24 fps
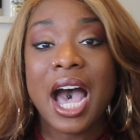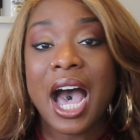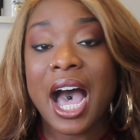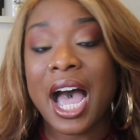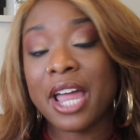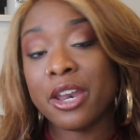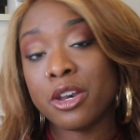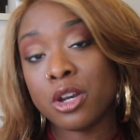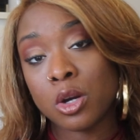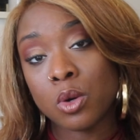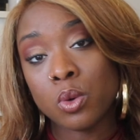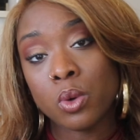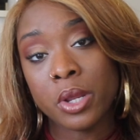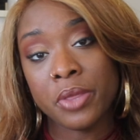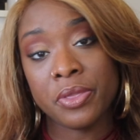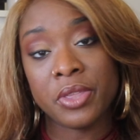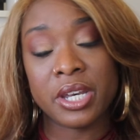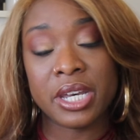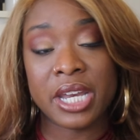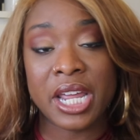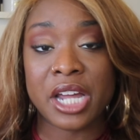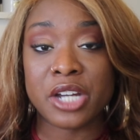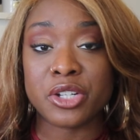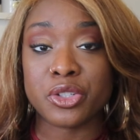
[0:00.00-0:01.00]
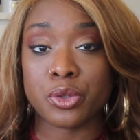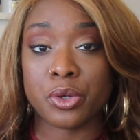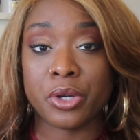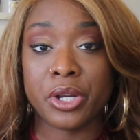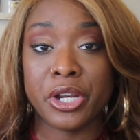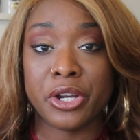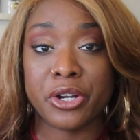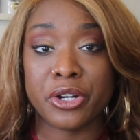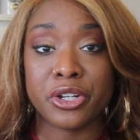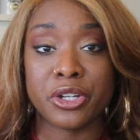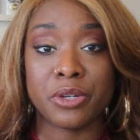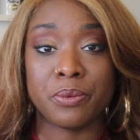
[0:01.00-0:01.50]
I know in the natural
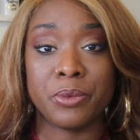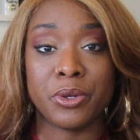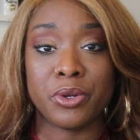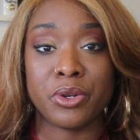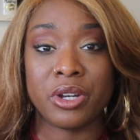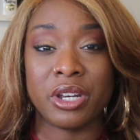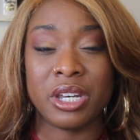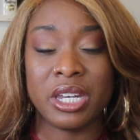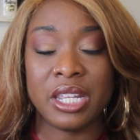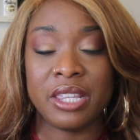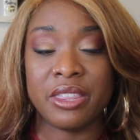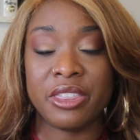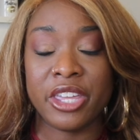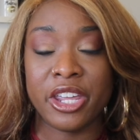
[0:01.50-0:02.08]
hair community,